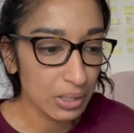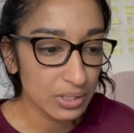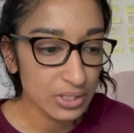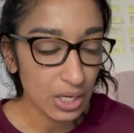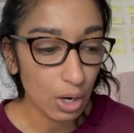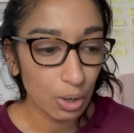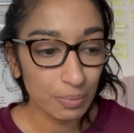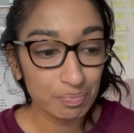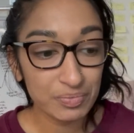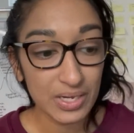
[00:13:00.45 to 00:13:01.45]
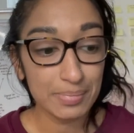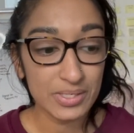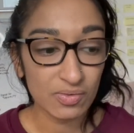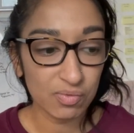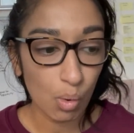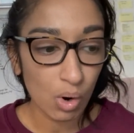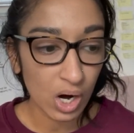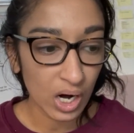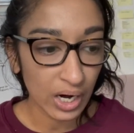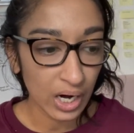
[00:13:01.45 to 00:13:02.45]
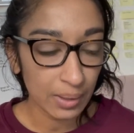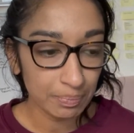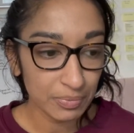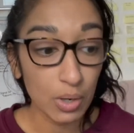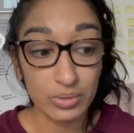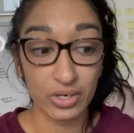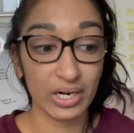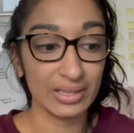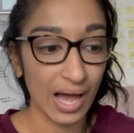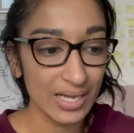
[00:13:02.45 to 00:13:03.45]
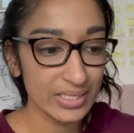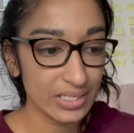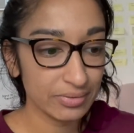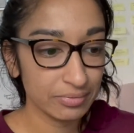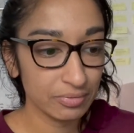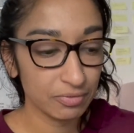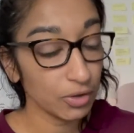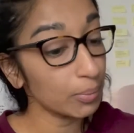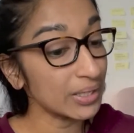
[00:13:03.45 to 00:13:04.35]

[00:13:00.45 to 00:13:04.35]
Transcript: So tips for, last filming